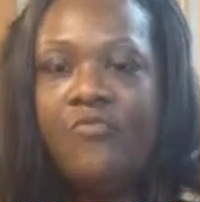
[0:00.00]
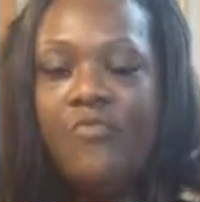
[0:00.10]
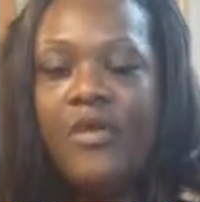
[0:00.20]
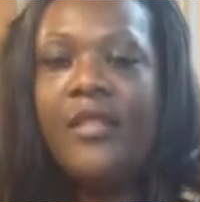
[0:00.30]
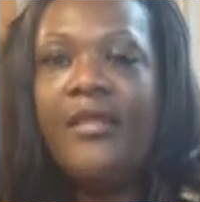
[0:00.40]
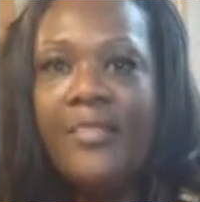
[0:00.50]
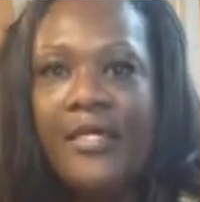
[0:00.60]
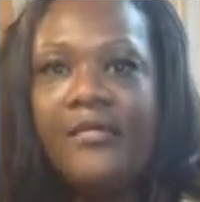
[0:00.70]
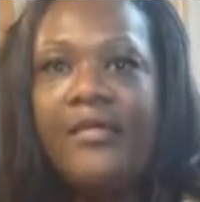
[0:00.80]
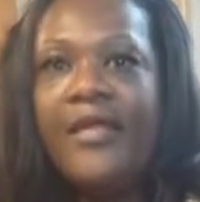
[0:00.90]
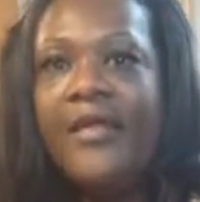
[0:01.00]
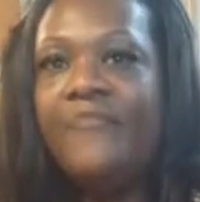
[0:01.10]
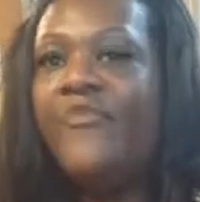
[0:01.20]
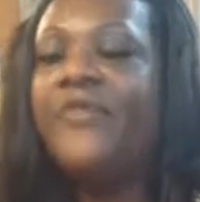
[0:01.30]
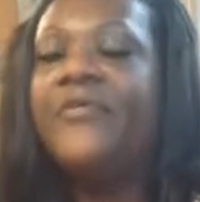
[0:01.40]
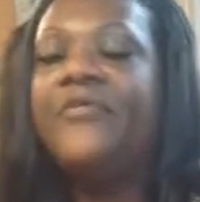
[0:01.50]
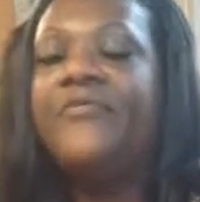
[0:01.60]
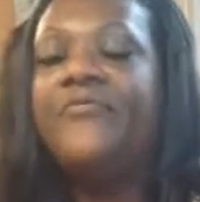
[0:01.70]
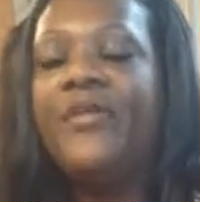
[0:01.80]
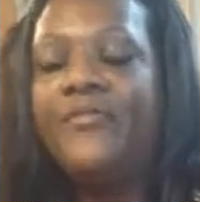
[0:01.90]
the one that I'm in. And I'm very
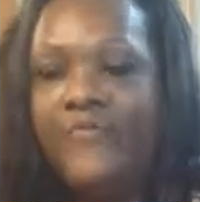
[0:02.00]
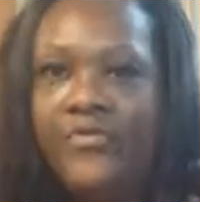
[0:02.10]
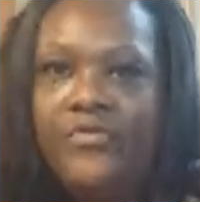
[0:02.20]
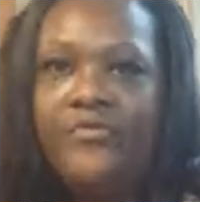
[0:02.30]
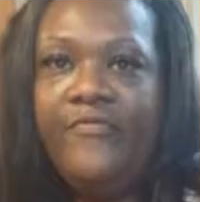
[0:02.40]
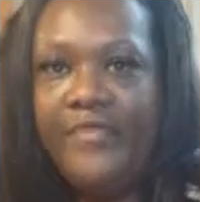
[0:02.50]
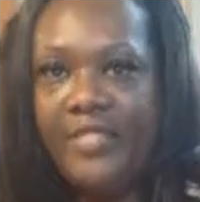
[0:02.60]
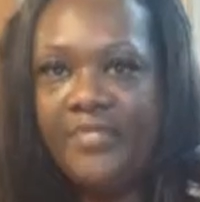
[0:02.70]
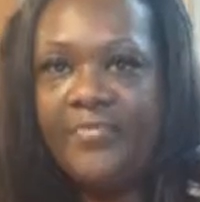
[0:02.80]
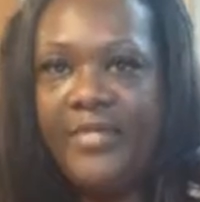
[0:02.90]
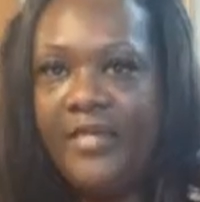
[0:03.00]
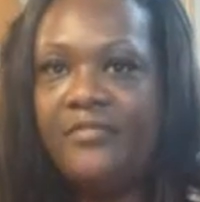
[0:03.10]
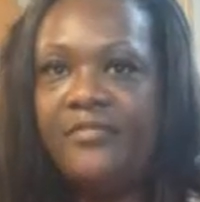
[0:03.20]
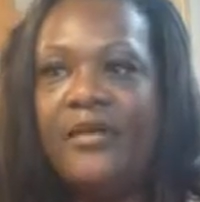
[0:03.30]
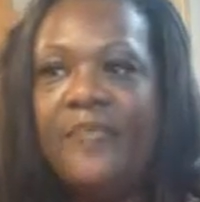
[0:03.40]
grateful for this place.